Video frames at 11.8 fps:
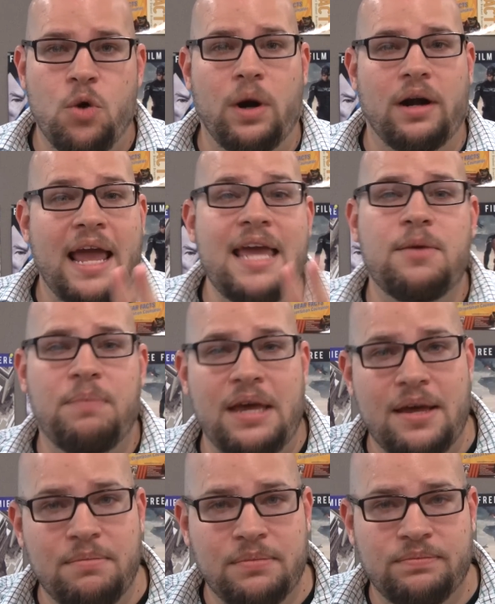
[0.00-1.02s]
Where Hank
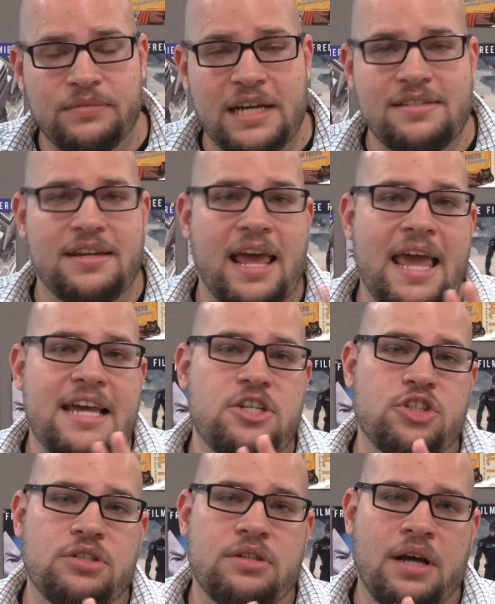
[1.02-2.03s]
Pym, as an
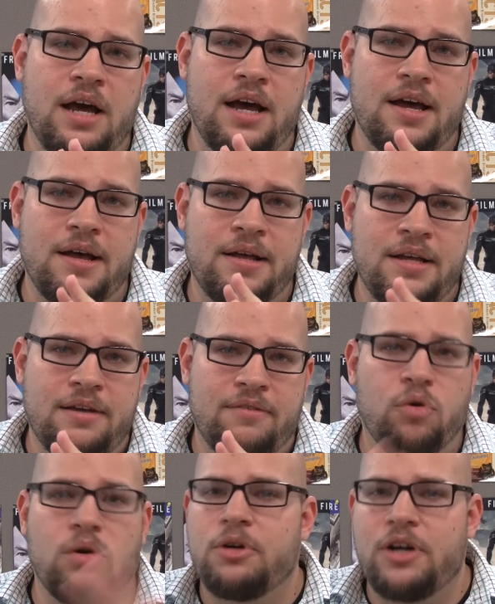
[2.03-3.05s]
agent, uh,
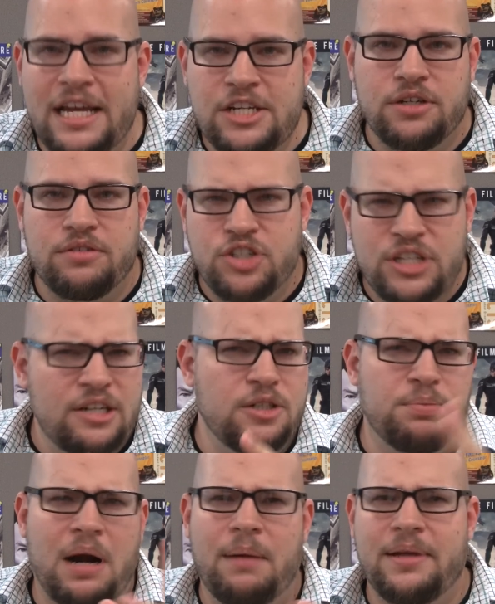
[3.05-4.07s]
former agent of
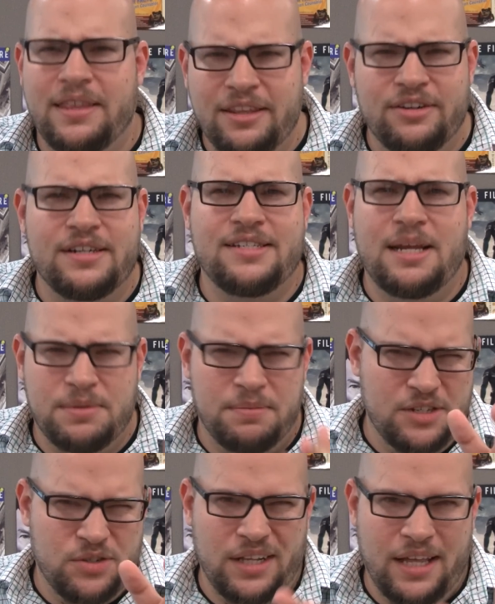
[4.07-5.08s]
S.H.I.E.L.D., probably think they're going to set up some
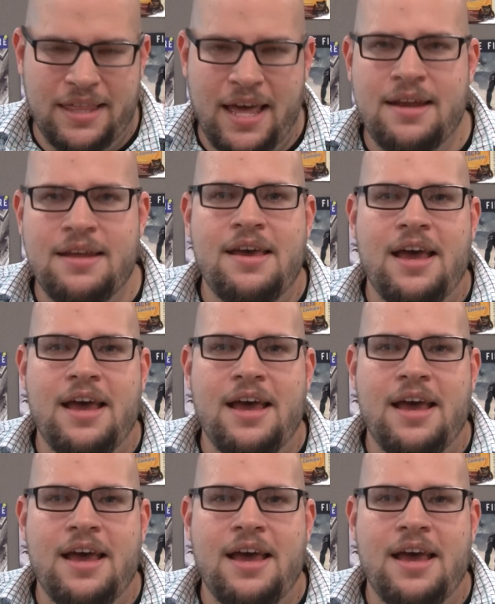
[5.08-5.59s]
history like that.